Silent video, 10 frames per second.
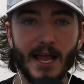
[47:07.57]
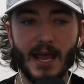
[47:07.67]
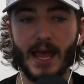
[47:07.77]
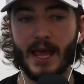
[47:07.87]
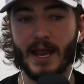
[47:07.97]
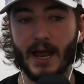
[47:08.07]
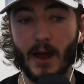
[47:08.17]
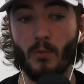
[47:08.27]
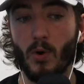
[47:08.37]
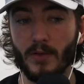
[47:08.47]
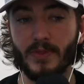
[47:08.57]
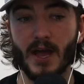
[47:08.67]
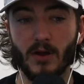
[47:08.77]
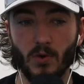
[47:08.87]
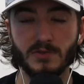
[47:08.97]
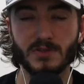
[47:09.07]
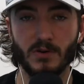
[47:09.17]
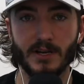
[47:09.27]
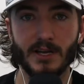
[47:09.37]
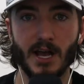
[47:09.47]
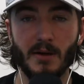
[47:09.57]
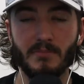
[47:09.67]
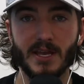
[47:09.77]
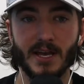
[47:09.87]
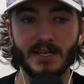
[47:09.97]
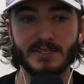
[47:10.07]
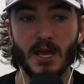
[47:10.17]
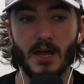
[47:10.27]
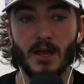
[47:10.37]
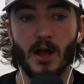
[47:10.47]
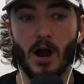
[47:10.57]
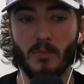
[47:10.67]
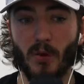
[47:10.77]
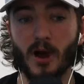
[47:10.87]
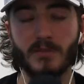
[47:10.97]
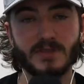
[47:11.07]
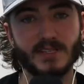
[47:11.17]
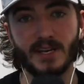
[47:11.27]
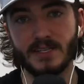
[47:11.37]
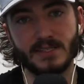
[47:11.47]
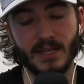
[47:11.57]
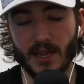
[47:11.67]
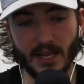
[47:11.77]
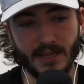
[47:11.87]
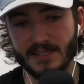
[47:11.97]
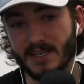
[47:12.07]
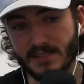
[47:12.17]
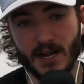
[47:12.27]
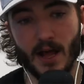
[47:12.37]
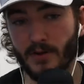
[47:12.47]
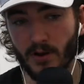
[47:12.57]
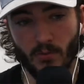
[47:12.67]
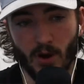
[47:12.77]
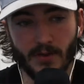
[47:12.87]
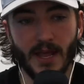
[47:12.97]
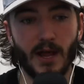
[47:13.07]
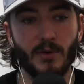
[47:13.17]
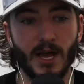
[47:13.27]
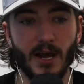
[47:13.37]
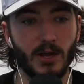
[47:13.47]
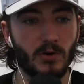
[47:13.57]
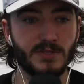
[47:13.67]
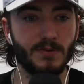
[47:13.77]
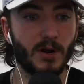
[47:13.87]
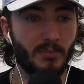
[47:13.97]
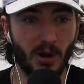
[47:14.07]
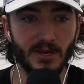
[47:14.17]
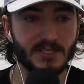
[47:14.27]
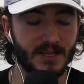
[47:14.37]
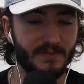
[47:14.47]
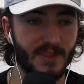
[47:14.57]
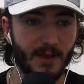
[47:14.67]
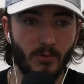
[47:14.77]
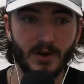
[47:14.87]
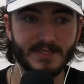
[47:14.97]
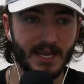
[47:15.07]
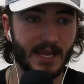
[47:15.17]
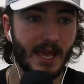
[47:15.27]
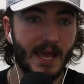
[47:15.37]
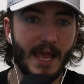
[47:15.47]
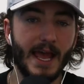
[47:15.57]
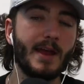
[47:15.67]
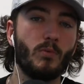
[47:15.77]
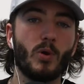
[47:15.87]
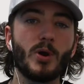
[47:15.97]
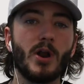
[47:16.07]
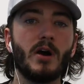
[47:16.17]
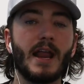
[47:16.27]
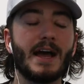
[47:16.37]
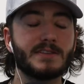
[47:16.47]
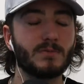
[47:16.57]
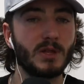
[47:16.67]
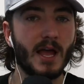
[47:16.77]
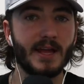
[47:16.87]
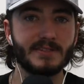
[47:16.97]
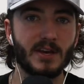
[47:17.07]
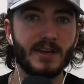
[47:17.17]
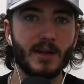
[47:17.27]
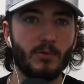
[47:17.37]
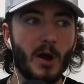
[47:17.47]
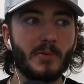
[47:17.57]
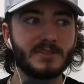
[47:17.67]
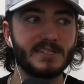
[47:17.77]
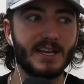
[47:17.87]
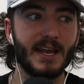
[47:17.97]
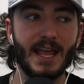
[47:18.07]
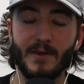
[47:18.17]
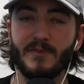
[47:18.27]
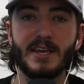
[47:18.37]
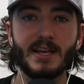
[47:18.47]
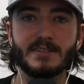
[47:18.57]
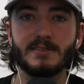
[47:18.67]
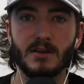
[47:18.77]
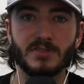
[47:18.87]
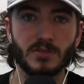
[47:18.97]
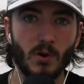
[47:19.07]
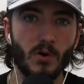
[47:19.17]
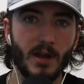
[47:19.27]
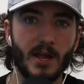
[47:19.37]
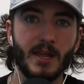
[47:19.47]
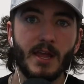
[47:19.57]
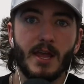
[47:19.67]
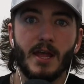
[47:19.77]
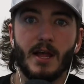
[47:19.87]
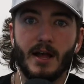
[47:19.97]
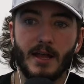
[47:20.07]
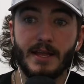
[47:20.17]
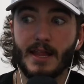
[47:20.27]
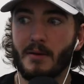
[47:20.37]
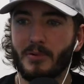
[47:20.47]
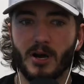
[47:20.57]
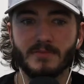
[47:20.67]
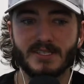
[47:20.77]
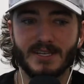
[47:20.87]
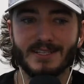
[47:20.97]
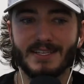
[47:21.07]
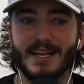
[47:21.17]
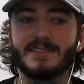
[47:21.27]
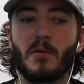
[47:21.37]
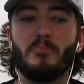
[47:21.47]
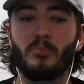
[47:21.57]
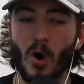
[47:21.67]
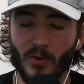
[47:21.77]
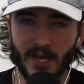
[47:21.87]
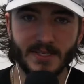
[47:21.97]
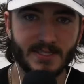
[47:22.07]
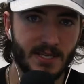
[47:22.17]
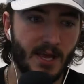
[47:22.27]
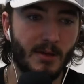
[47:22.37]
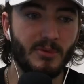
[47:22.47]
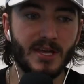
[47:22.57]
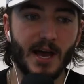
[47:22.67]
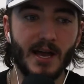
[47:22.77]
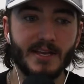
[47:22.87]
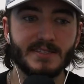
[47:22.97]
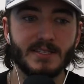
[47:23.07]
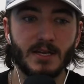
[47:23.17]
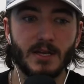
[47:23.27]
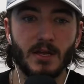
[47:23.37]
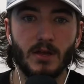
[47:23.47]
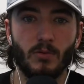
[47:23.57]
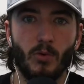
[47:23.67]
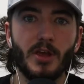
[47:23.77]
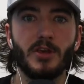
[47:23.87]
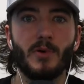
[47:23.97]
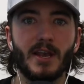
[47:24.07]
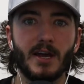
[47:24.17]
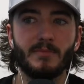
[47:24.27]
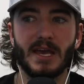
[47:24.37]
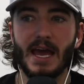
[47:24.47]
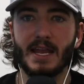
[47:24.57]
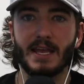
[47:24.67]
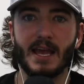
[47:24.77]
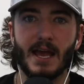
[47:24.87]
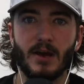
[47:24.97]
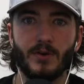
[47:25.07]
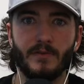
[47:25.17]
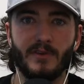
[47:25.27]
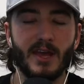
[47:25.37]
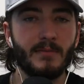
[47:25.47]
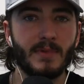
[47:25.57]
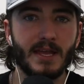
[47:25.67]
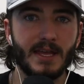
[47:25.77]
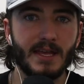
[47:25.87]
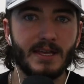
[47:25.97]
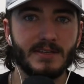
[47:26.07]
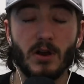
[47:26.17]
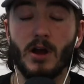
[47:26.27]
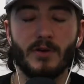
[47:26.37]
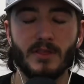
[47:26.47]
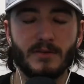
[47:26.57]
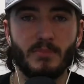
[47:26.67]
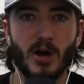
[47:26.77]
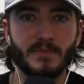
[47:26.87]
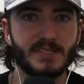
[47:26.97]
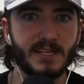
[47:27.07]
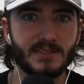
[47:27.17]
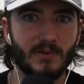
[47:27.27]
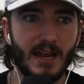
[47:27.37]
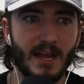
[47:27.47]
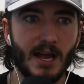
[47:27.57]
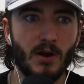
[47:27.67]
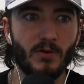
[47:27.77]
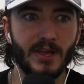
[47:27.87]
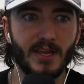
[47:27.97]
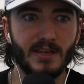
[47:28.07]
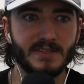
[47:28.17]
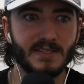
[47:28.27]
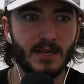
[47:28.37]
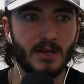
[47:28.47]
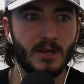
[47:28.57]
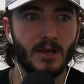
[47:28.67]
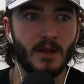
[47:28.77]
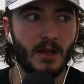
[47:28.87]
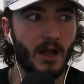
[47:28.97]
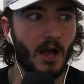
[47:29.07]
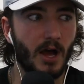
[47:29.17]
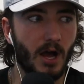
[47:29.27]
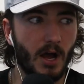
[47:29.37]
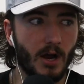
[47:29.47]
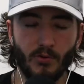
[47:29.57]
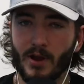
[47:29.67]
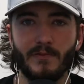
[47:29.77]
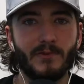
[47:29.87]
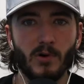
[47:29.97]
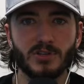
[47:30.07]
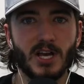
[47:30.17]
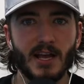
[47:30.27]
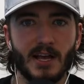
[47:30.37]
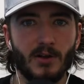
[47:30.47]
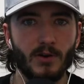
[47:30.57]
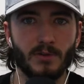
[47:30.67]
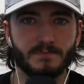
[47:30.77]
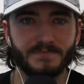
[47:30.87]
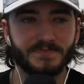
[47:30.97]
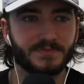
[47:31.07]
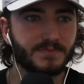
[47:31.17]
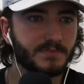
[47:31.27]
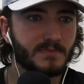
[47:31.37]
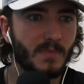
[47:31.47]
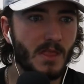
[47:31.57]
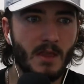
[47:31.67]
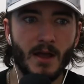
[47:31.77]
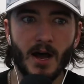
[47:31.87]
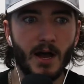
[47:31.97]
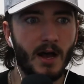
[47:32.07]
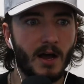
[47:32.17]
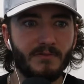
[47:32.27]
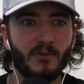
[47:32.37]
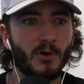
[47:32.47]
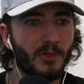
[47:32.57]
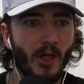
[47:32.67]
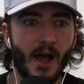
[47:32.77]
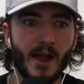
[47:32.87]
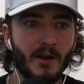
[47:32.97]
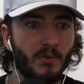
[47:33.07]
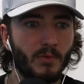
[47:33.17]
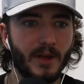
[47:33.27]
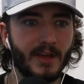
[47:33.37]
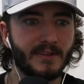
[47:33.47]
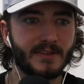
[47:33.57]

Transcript: and I want that goal scoring to come because our bottom six, this is another one that I would kind of go to on a positive thing where it's like, hey, we're not as reliant on Nick Robertson. If he can start scoring in that bottom six, it's a bonus because what you end up getting out of him out of the bottom six right now is a great forechecking group. A fourth line with